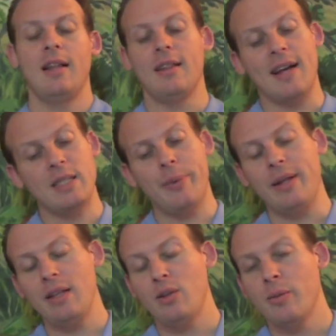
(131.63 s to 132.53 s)
not
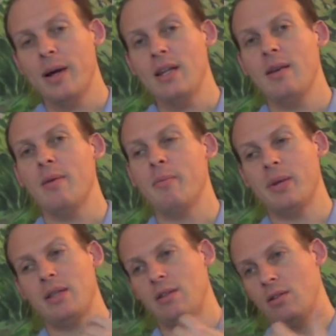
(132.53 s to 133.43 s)
spending your money,
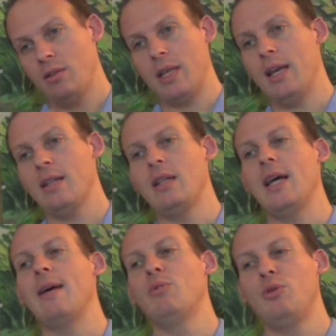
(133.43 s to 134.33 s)
but taking the
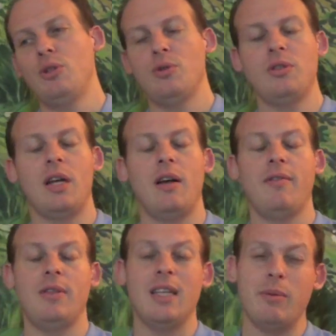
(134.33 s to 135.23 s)
time to teach
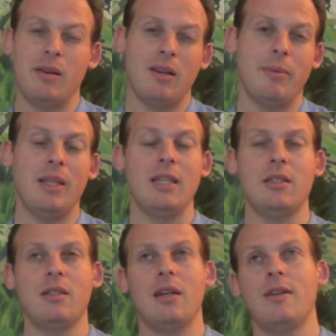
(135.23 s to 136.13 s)
yourself. That's my
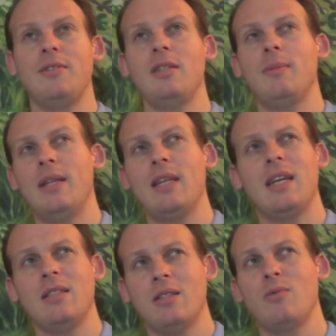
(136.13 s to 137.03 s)
recommendation, and I've seen many
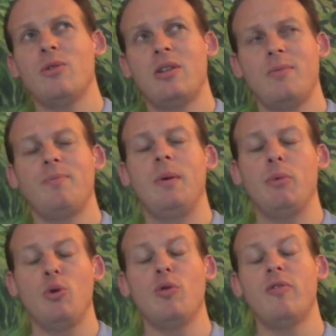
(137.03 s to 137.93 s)
cases where
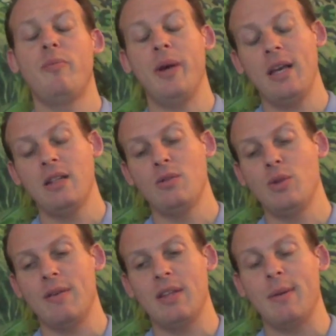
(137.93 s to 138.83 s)
people who have paid
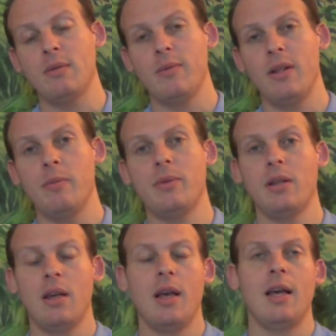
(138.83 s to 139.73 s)
to have the app developed,
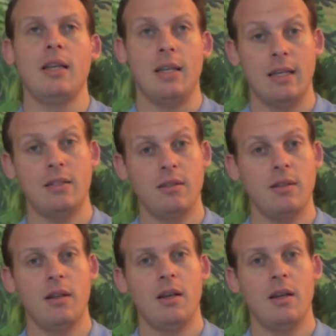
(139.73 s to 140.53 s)
yes,